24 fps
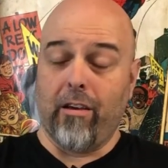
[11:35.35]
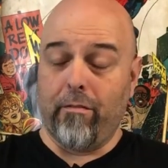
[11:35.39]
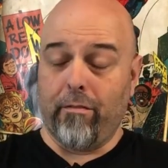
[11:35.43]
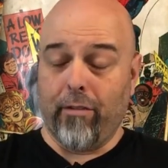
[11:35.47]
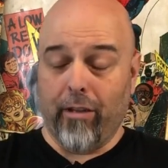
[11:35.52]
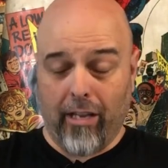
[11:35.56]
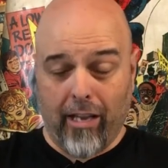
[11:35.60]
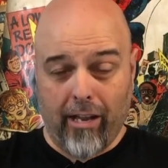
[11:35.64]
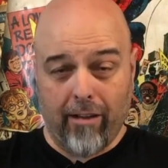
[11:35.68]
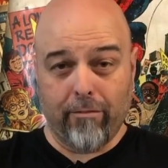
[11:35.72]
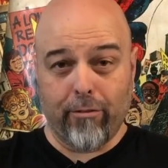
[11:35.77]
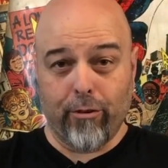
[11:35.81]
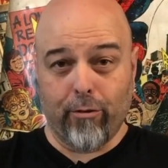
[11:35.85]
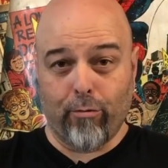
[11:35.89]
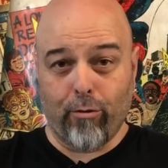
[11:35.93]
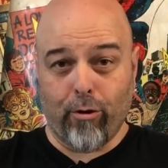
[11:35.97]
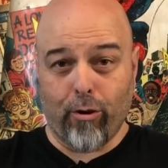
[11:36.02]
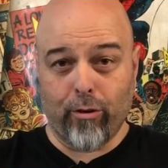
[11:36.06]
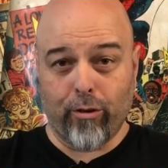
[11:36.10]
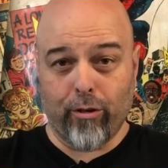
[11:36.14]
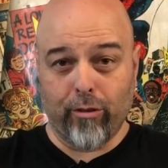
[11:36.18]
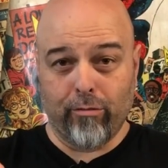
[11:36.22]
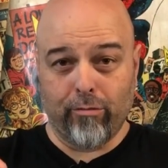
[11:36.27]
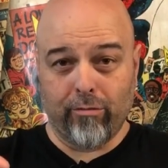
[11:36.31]
your
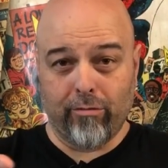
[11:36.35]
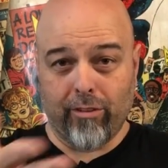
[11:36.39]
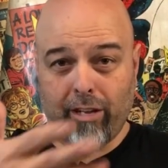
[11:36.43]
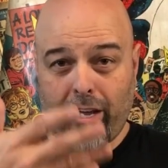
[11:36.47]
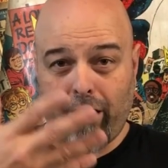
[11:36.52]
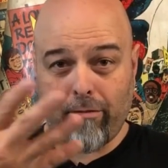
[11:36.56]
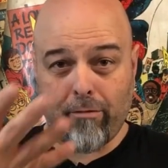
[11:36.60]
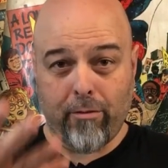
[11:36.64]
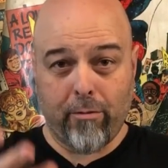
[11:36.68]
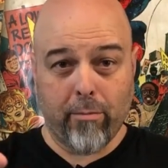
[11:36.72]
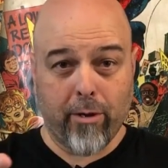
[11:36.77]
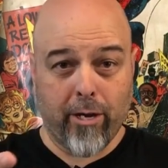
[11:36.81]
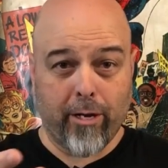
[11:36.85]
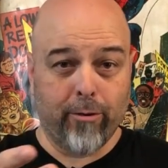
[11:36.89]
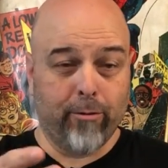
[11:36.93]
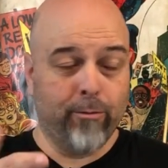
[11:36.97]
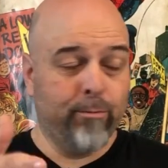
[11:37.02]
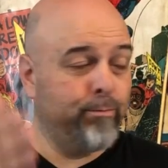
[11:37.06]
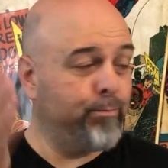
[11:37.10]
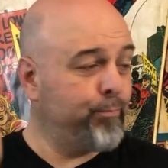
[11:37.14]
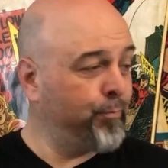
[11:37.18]
rock and heavy metal,